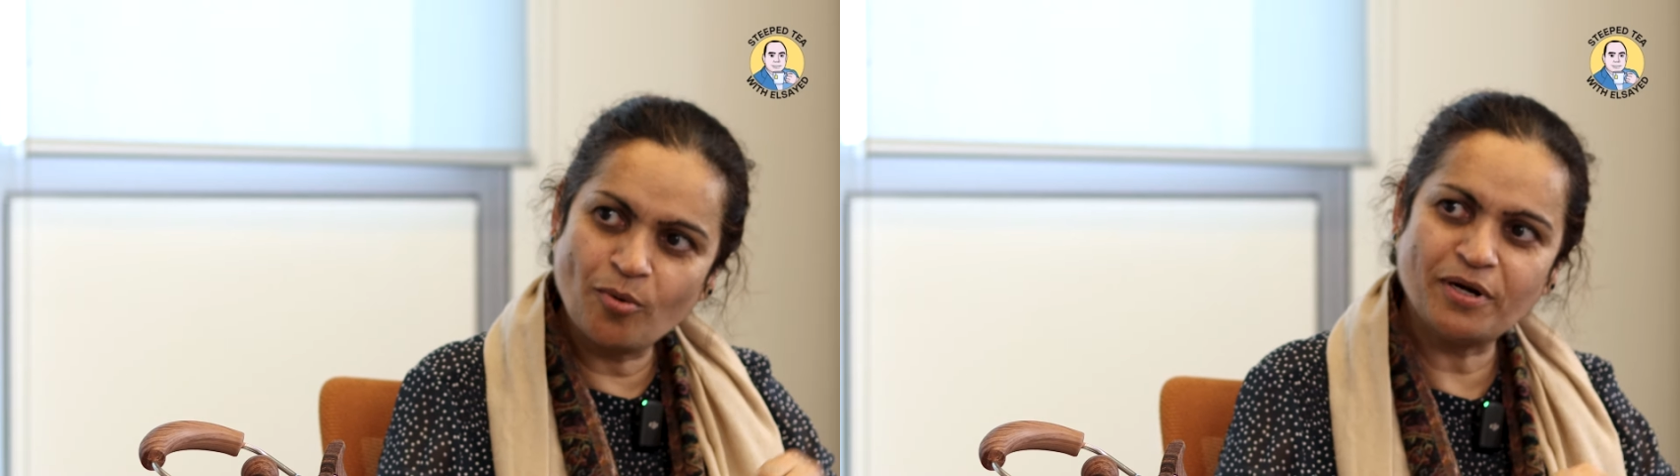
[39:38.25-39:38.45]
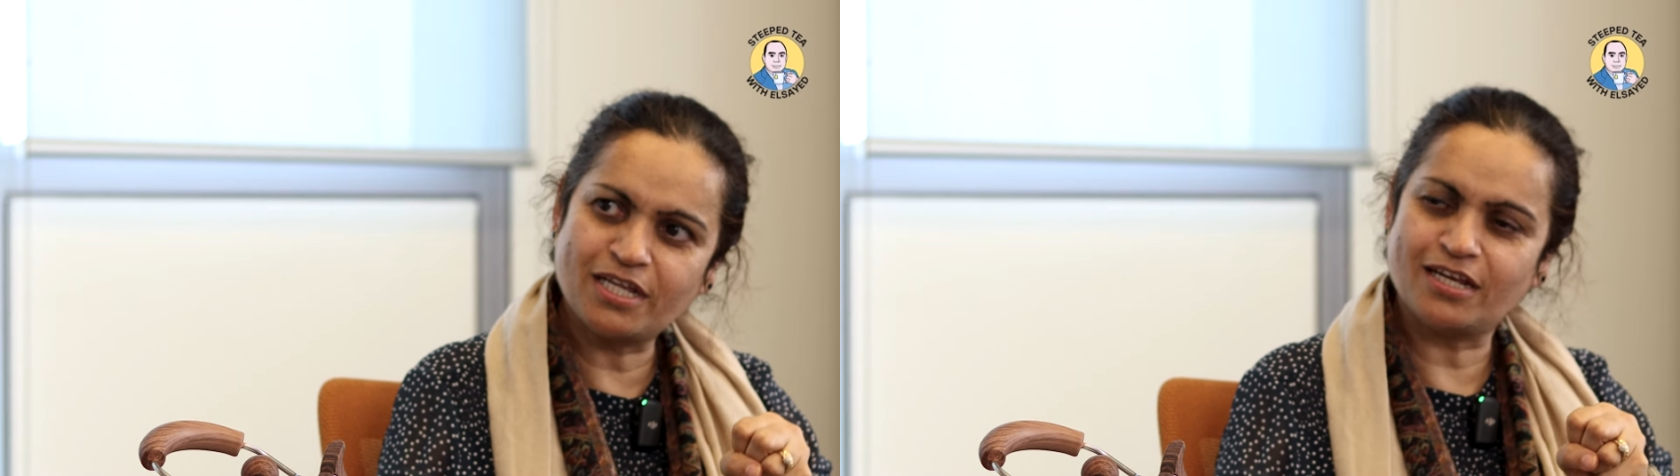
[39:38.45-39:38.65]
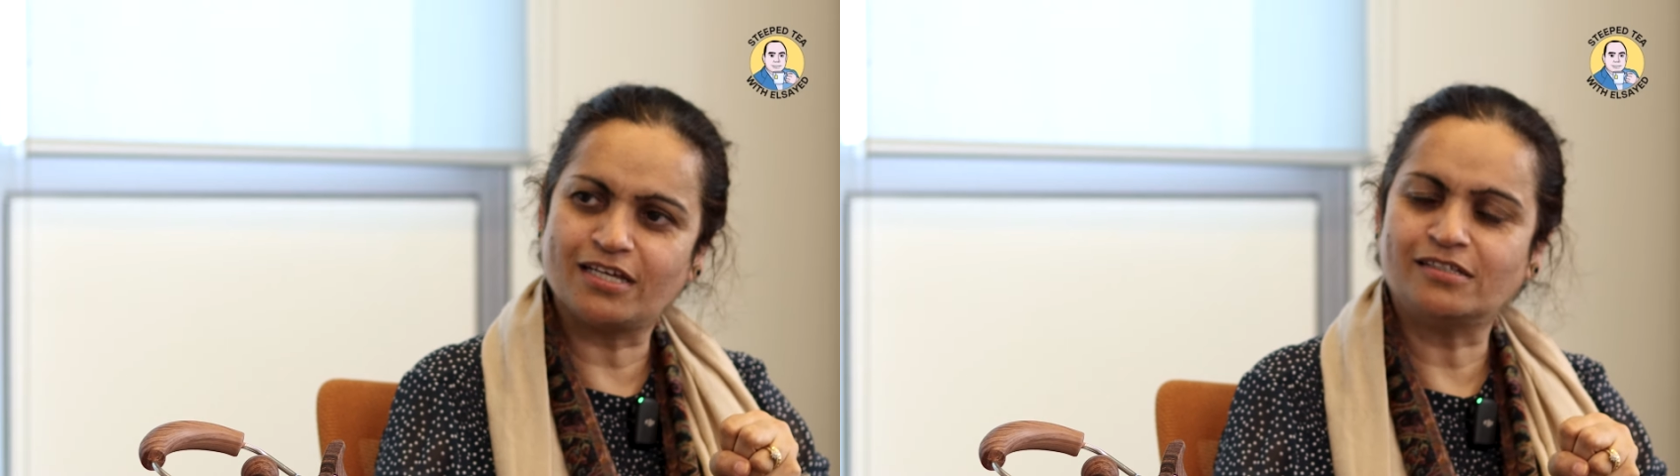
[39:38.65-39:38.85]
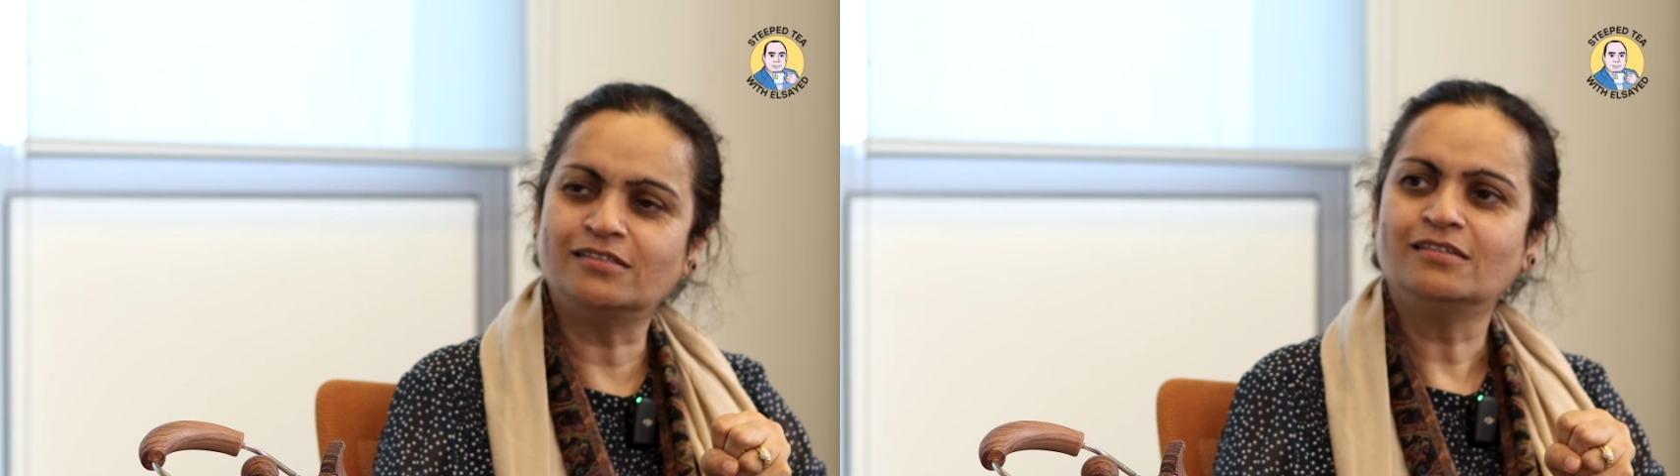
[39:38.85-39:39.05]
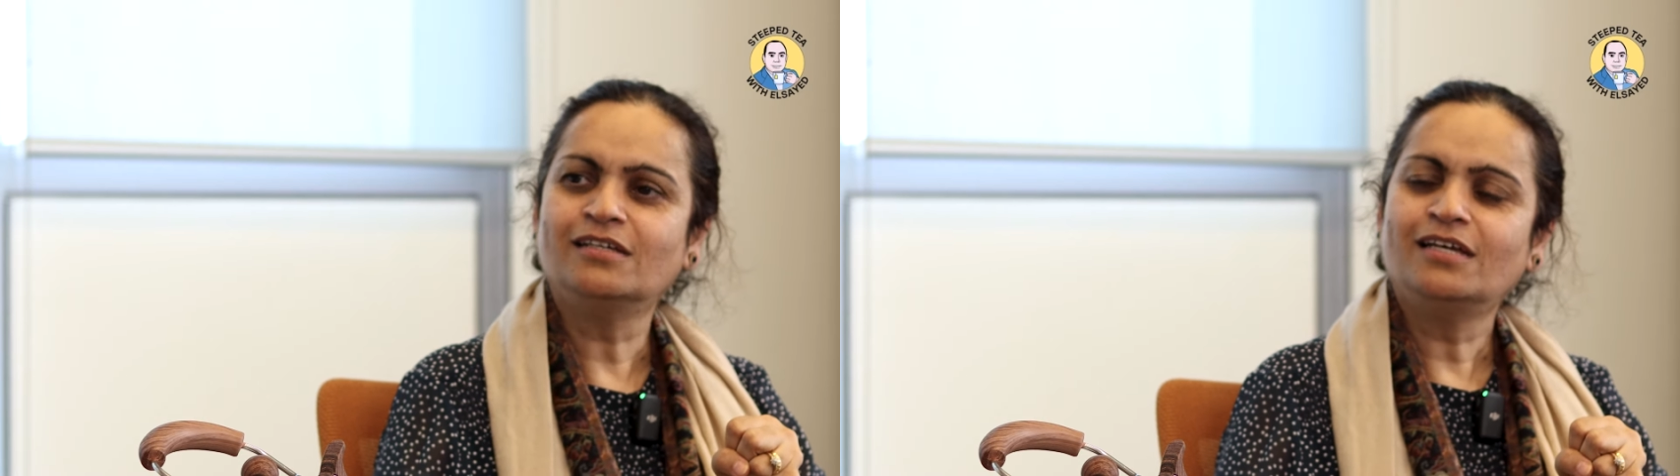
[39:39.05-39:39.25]

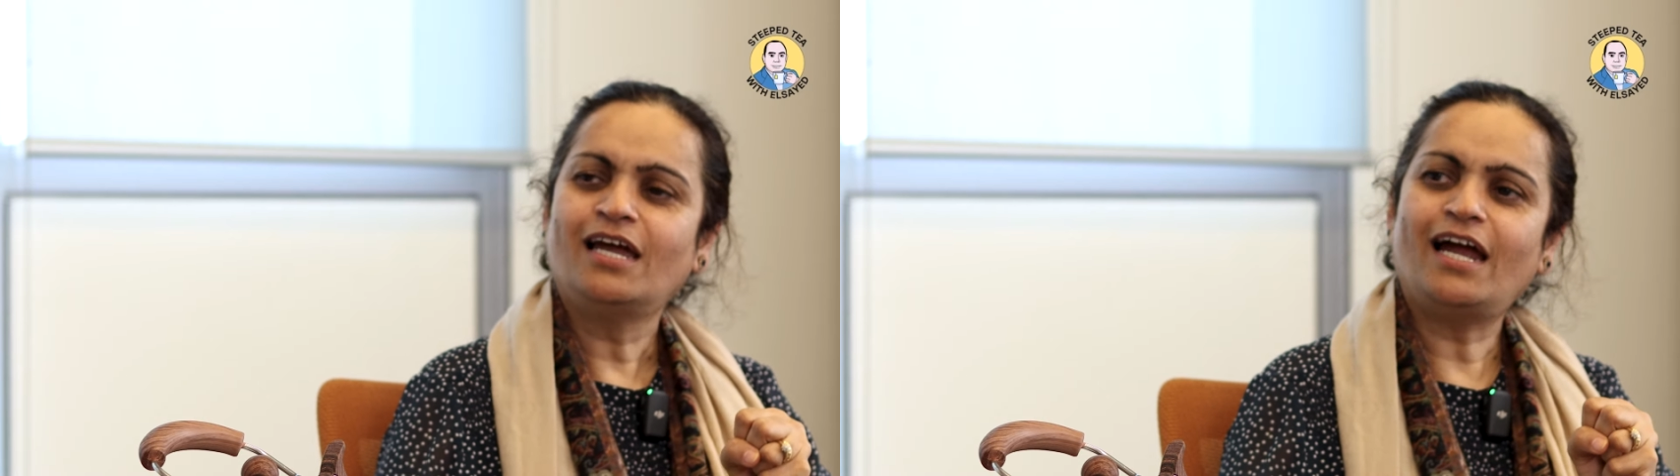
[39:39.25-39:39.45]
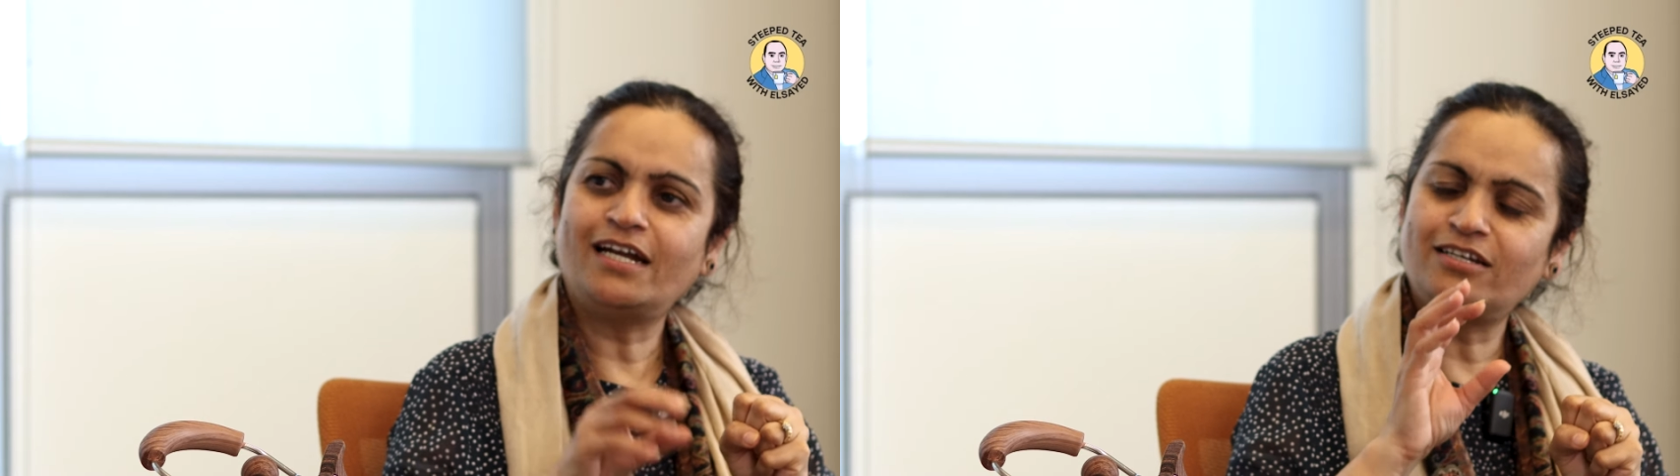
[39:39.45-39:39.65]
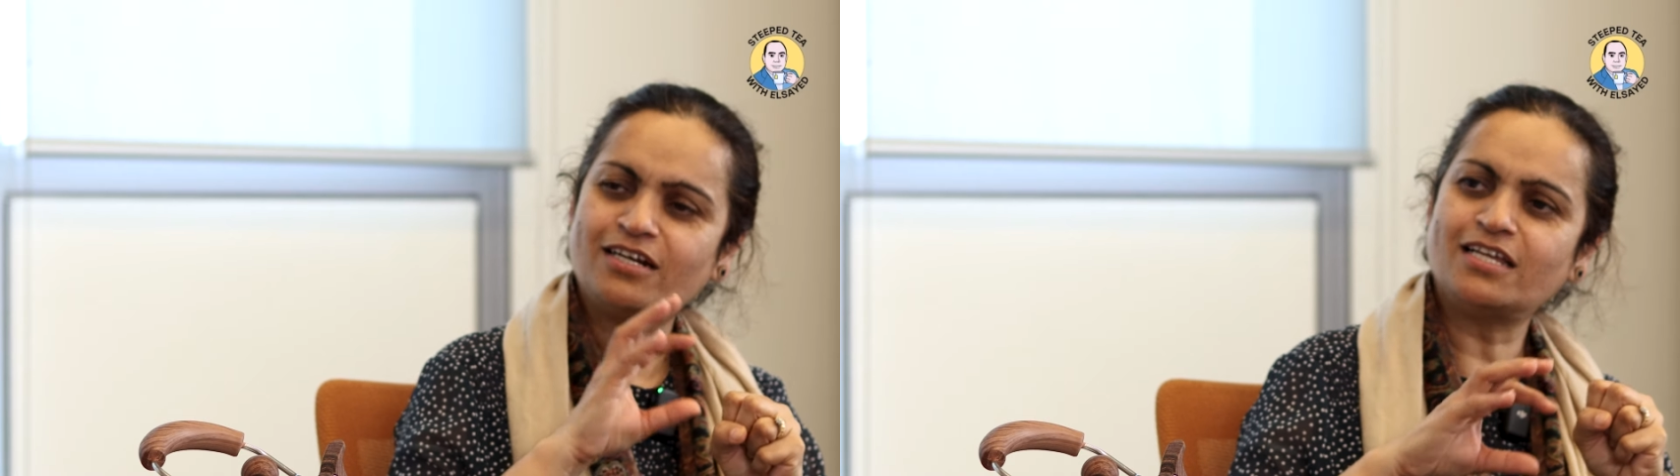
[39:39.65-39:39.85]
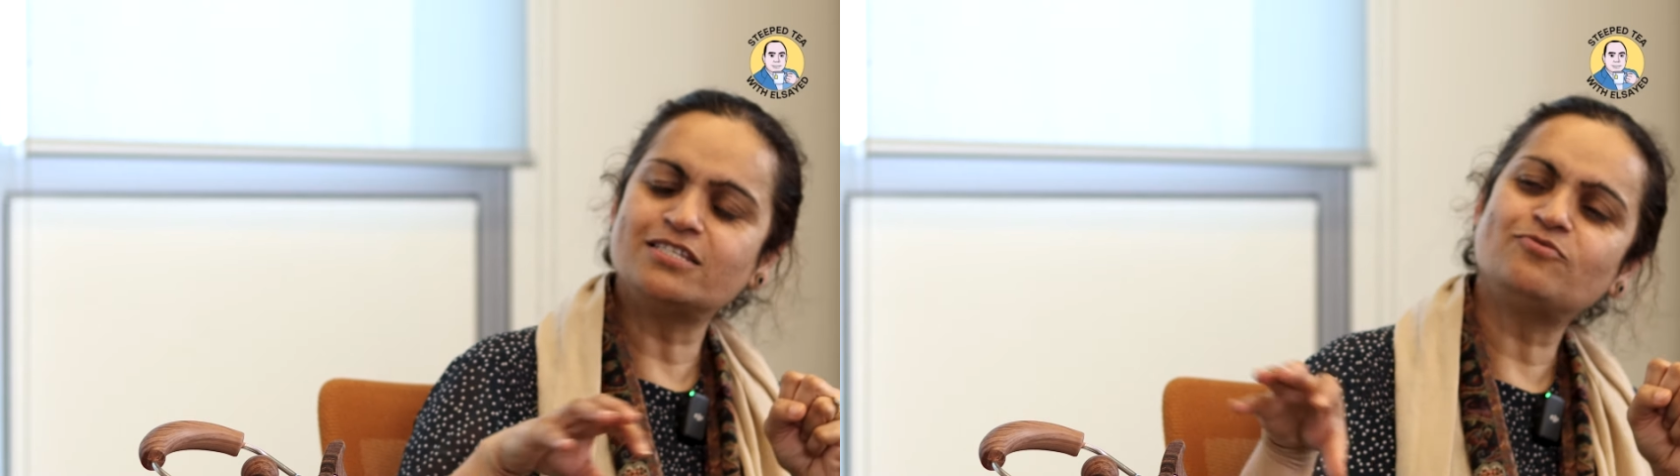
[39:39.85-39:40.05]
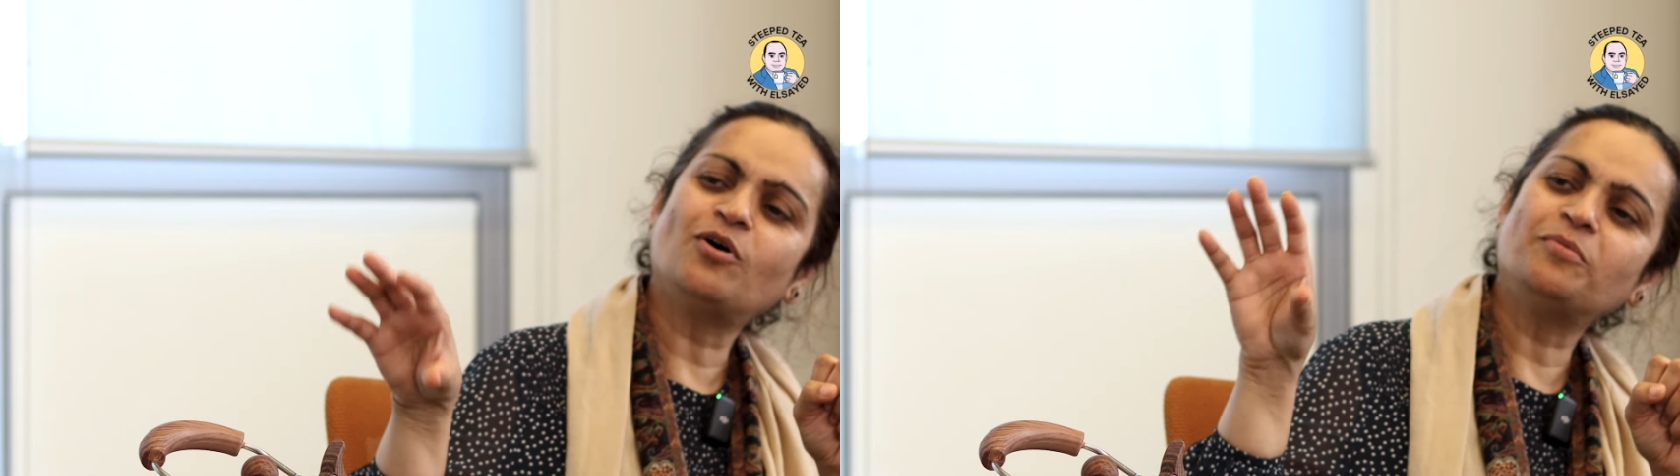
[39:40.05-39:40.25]
material, and
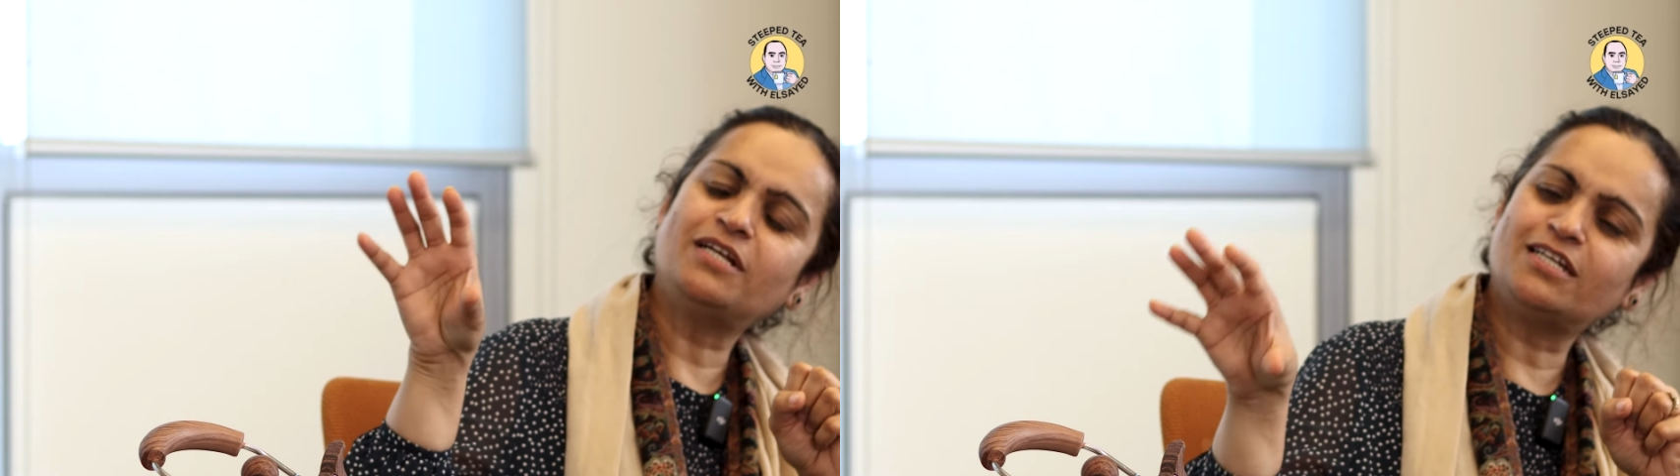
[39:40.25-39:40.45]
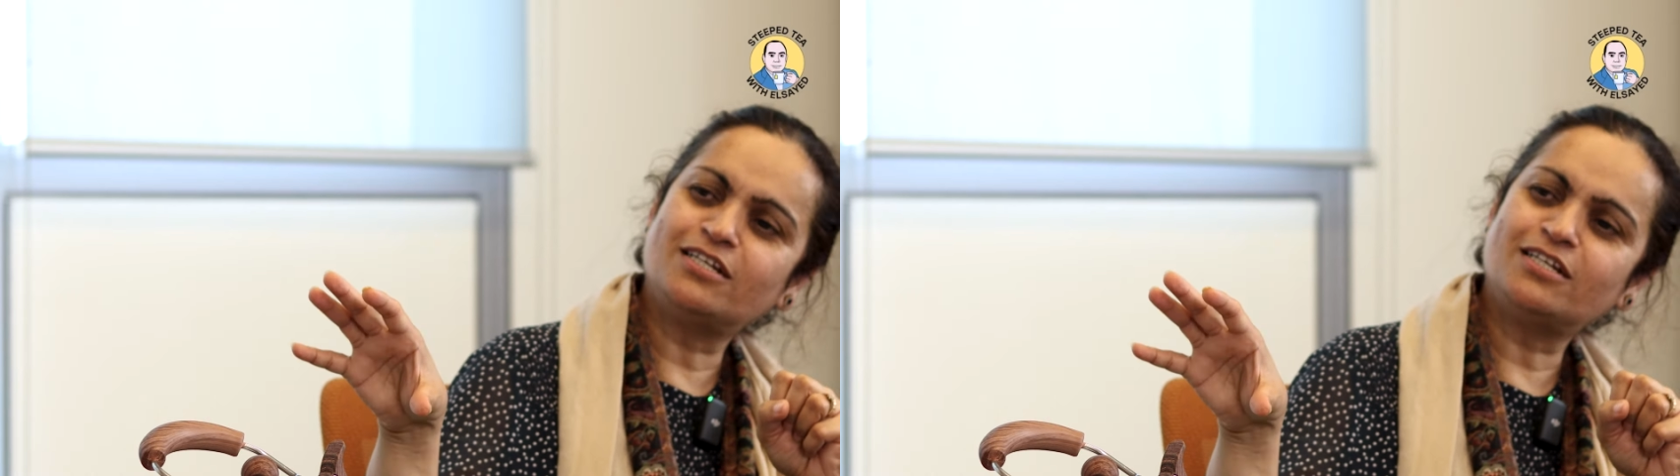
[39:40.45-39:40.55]
transform it